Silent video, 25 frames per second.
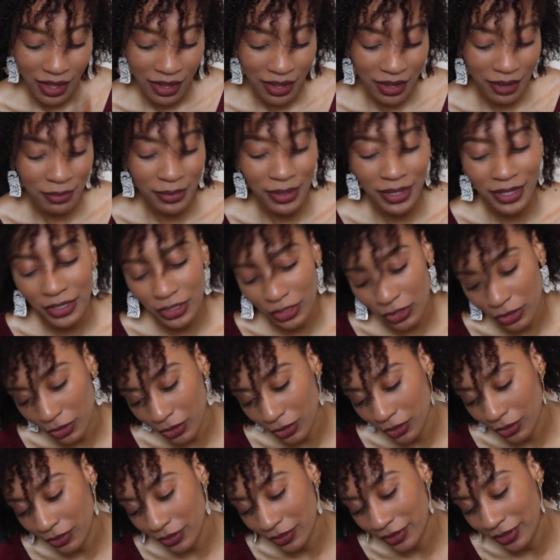coming
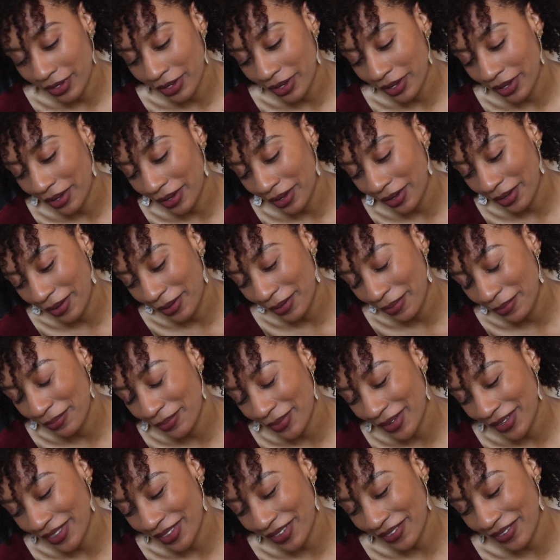into the
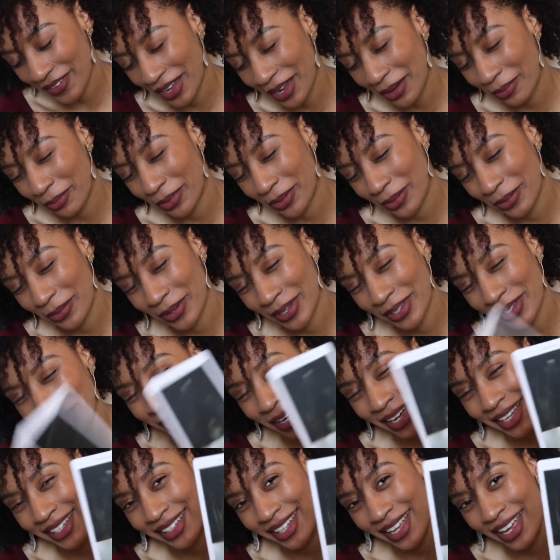month of April, what you
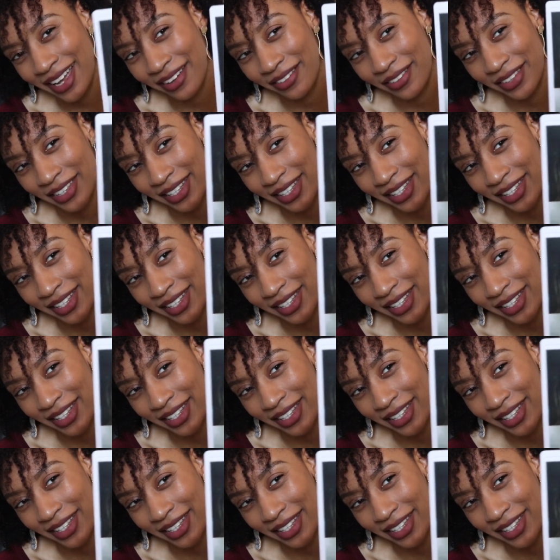guys have